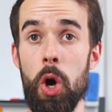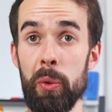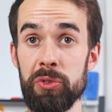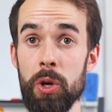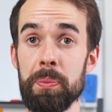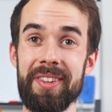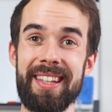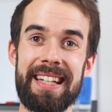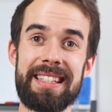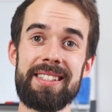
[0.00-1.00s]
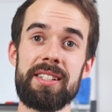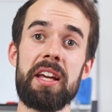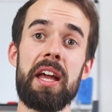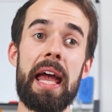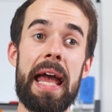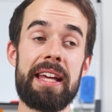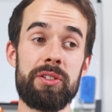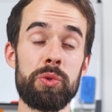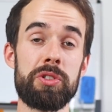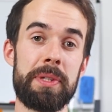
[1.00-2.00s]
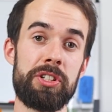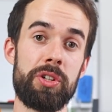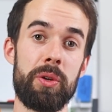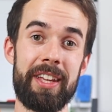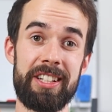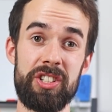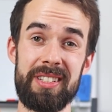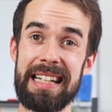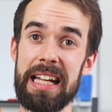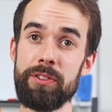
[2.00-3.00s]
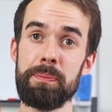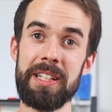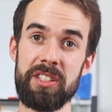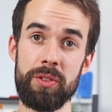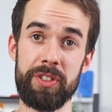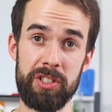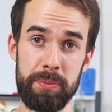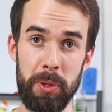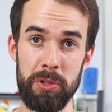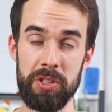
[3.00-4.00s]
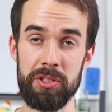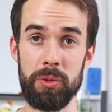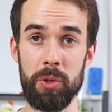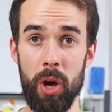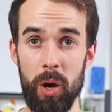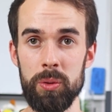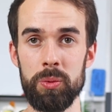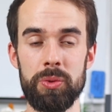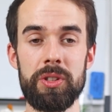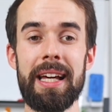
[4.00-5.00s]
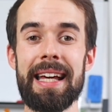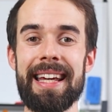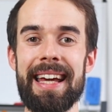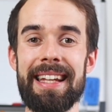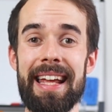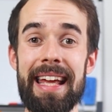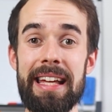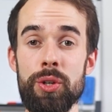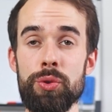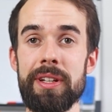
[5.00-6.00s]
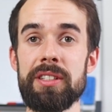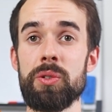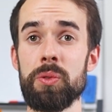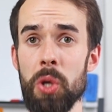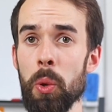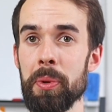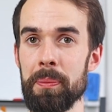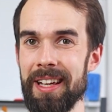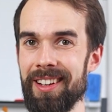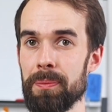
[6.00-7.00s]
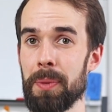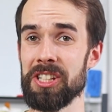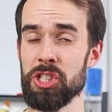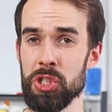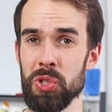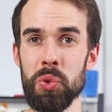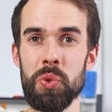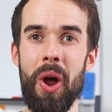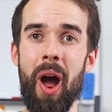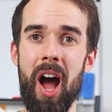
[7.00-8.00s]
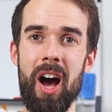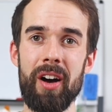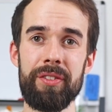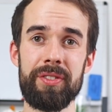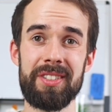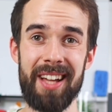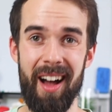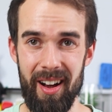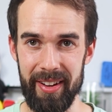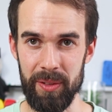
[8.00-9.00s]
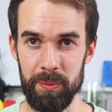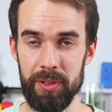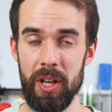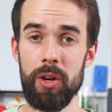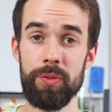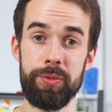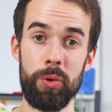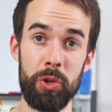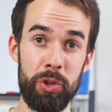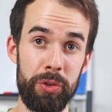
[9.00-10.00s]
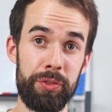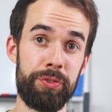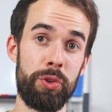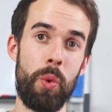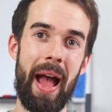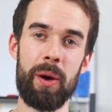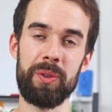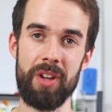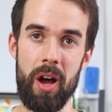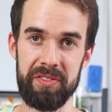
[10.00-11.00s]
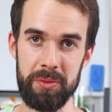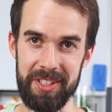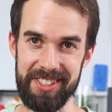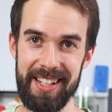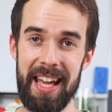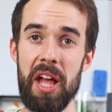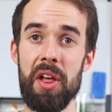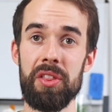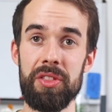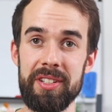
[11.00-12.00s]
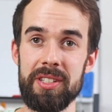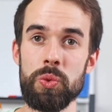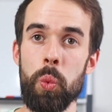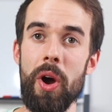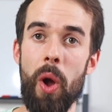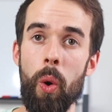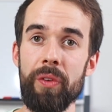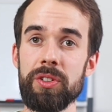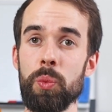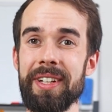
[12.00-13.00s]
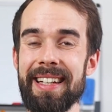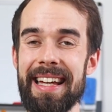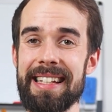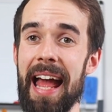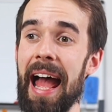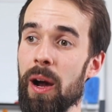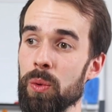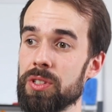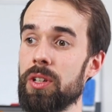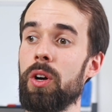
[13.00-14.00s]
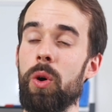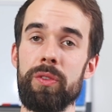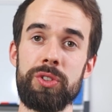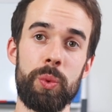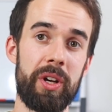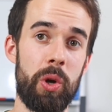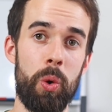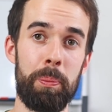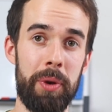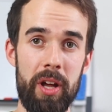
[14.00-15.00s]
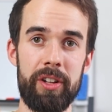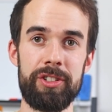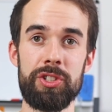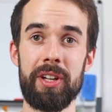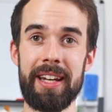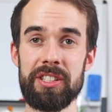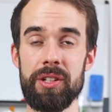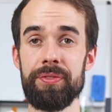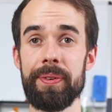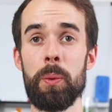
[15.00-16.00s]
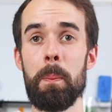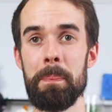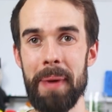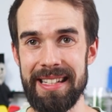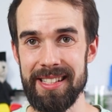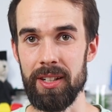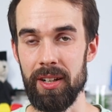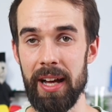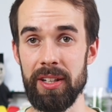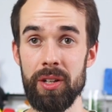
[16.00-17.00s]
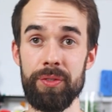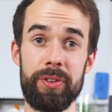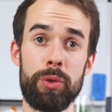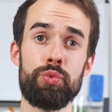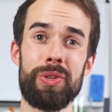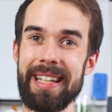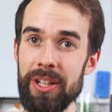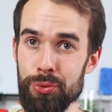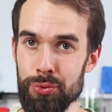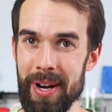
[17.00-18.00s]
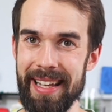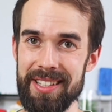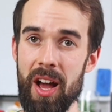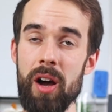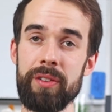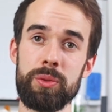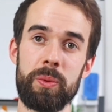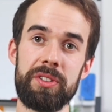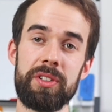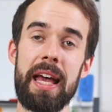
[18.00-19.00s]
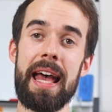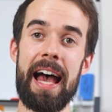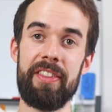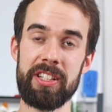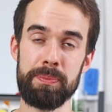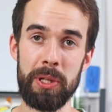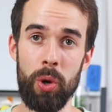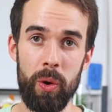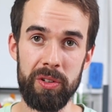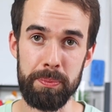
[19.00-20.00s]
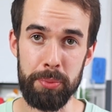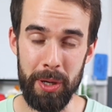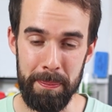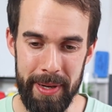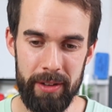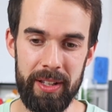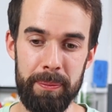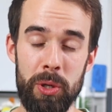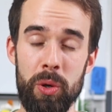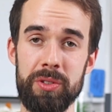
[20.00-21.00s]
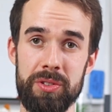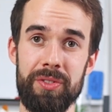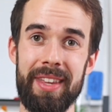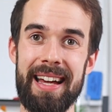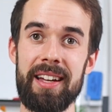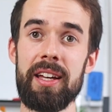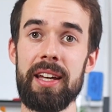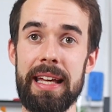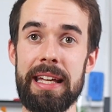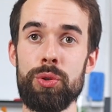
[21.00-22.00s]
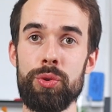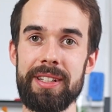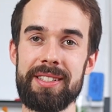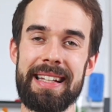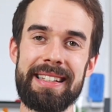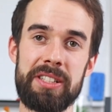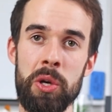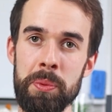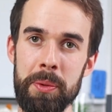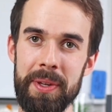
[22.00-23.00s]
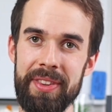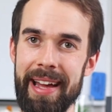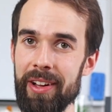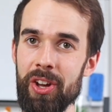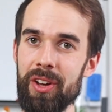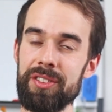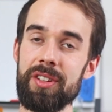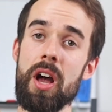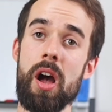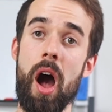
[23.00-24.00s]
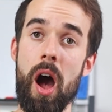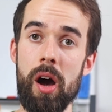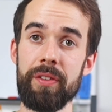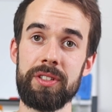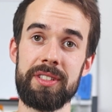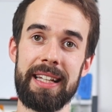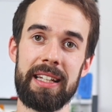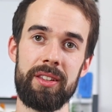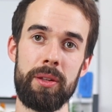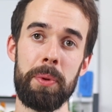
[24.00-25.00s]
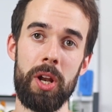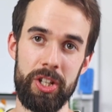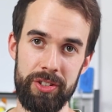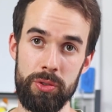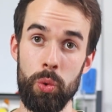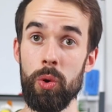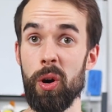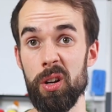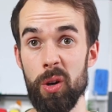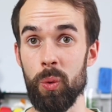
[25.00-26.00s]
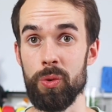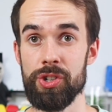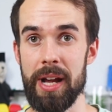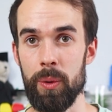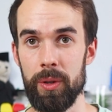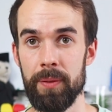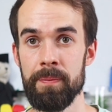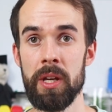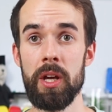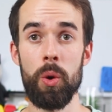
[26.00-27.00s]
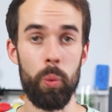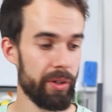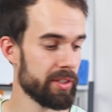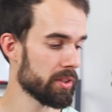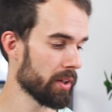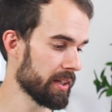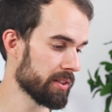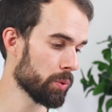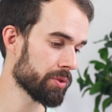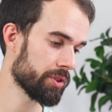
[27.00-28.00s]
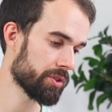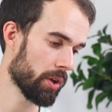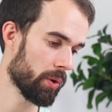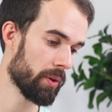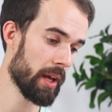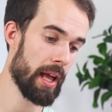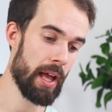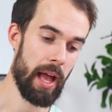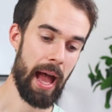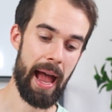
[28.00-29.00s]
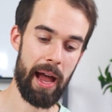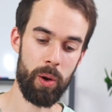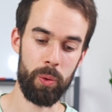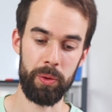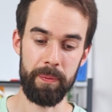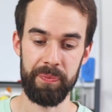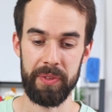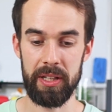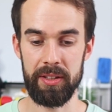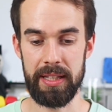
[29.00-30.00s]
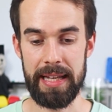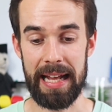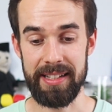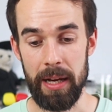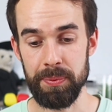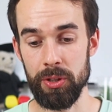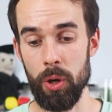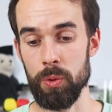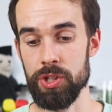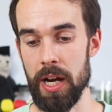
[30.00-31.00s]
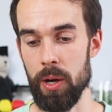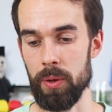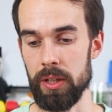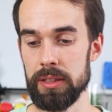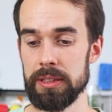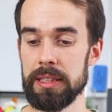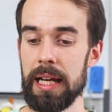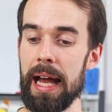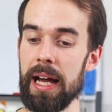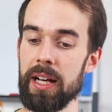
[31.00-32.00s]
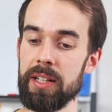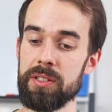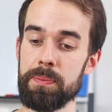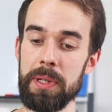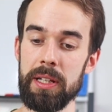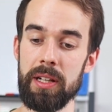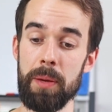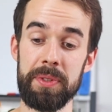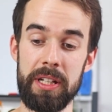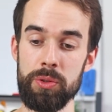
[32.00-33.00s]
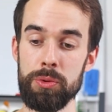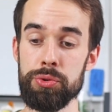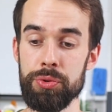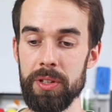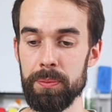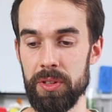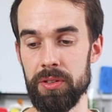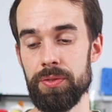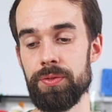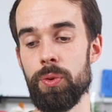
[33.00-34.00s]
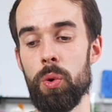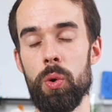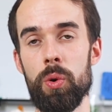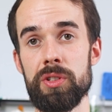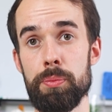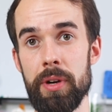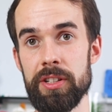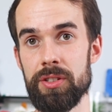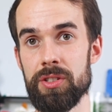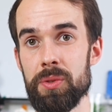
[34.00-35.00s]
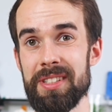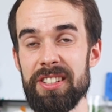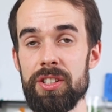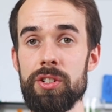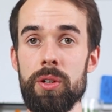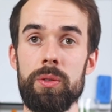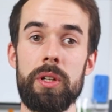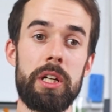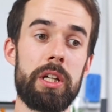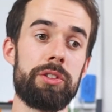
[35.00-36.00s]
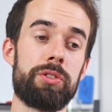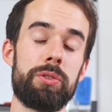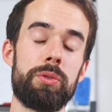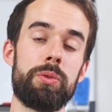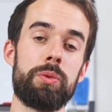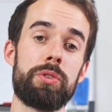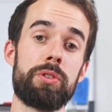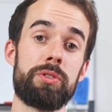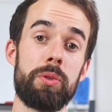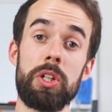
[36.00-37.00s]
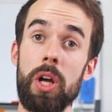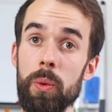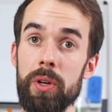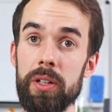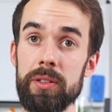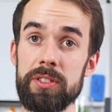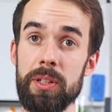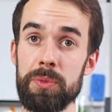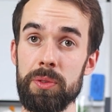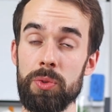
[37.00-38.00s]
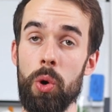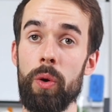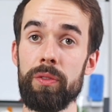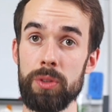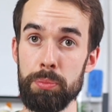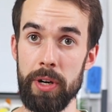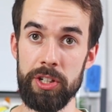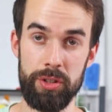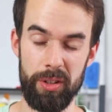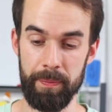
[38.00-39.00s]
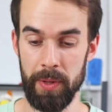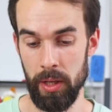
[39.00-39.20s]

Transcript: On top of this, it's also been shown that just 11 minutes of exposure to cold can increase your dopamine by two and a half times for a good few hours afterwards. This is why often when you get out of doing a cold plunge, you can actually feel better and you can feel really great afterwards. And that's because primarily because of that increase in dopamine that occurs after taking the plunge or a cold shower. One study has also shown how the adaptive cold shower has been a potential treatment for depression. So it's actually shown to, to lower symptoms of depression.